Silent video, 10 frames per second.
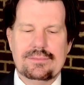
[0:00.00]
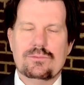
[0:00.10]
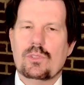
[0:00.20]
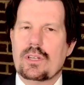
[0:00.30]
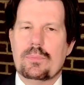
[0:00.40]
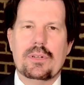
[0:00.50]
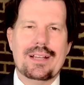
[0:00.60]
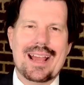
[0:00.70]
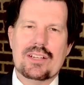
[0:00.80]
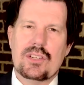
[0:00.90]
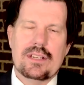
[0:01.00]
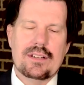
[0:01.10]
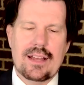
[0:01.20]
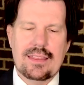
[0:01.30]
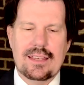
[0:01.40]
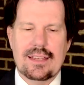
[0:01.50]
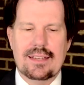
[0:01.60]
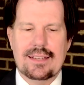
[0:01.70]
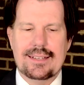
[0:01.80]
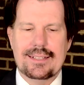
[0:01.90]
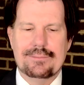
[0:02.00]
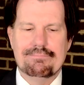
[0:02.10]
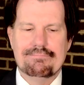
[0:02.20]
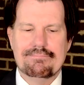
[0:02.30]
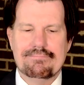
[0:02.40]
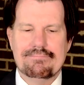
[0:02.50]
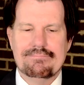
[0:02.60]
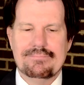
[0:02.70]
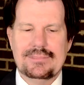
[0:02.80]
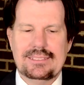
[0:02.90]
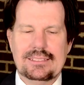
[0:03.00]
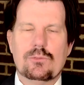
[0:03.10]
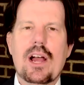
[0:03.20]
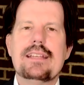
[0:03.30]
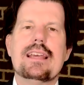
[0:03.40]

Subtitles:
we're going to put an action here, I think. Write